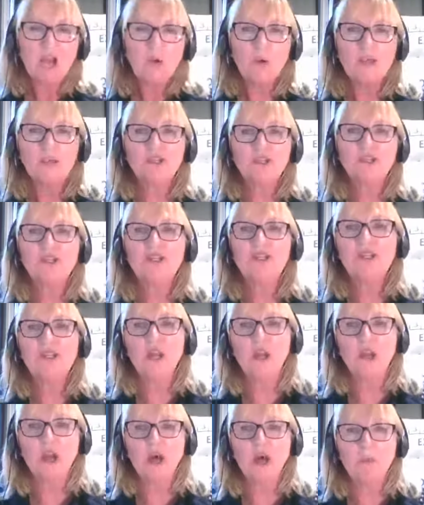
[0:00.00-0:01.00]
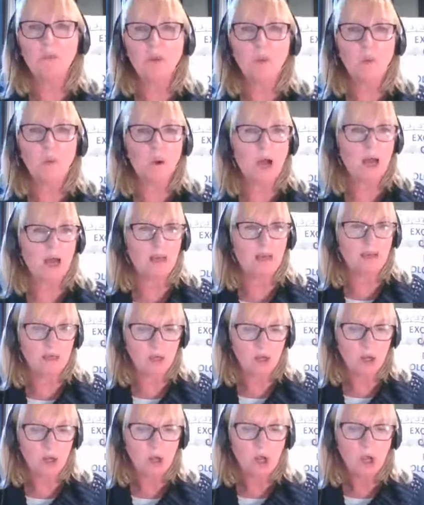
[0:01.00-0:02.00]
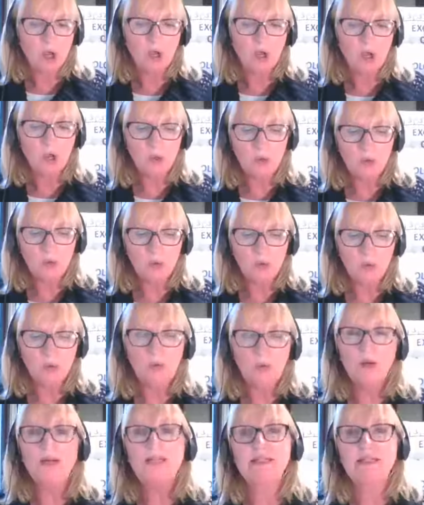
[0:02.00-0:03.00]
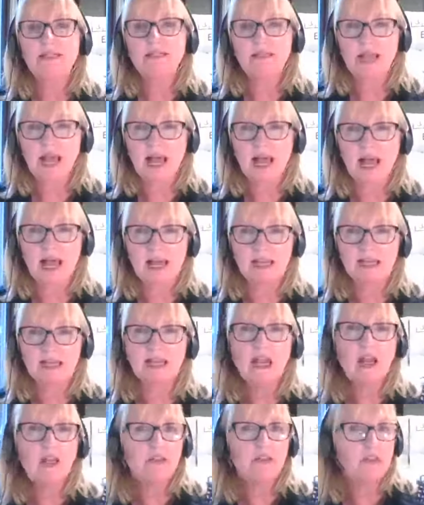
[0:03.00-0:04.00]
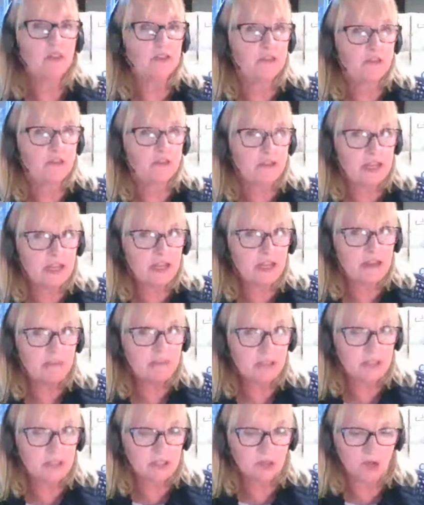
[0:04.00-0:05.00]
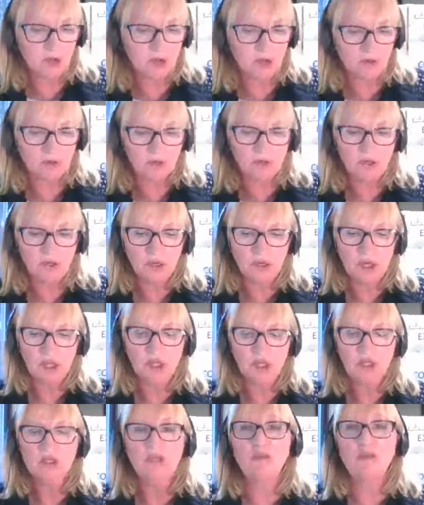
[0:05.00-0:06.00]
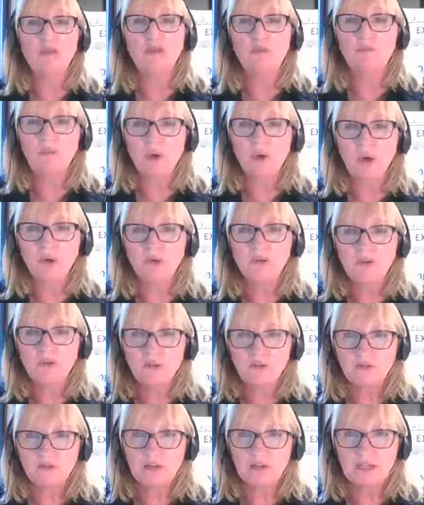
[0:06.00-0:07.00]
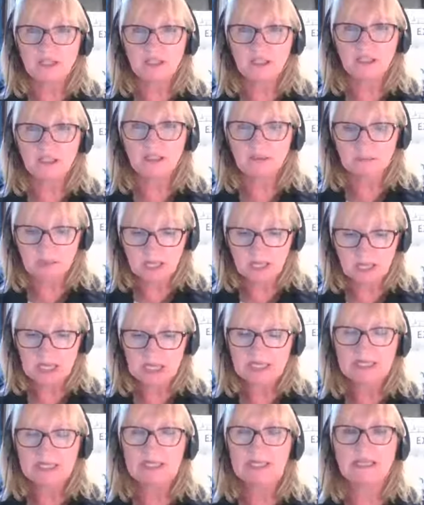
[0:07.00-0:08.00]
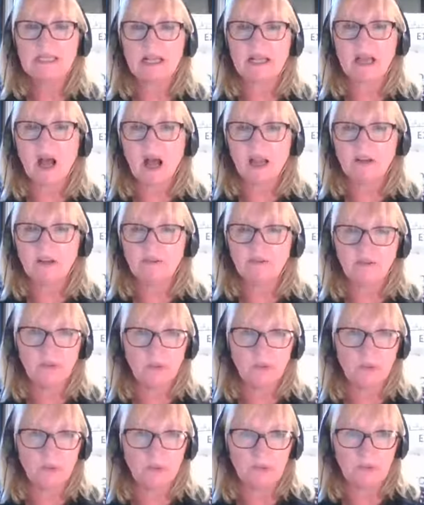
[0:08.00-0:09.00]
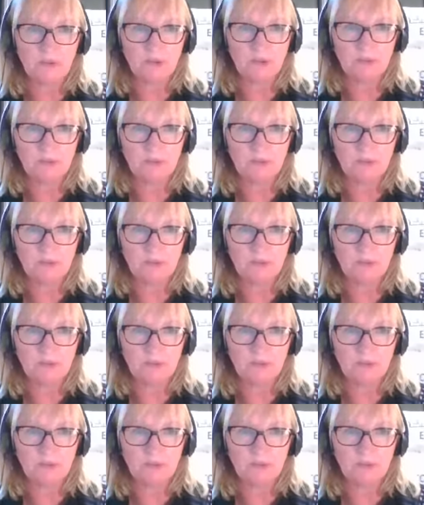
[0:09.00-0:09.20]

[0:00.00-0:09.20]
Question number one Who sang the theme song to the Bond film Skyfall?